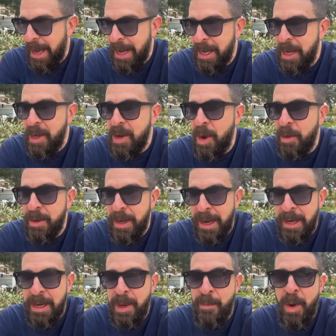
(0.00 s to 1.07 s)
at any note,
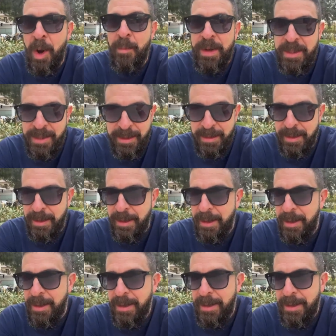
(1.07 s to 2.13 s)
at any moment.
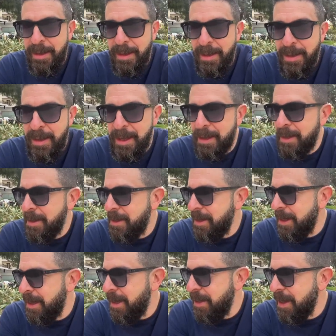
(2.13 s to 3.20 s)
They could
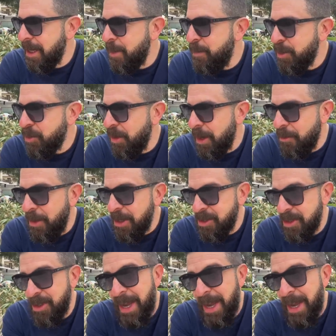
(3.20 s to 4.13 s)
uh, they could betray Russia.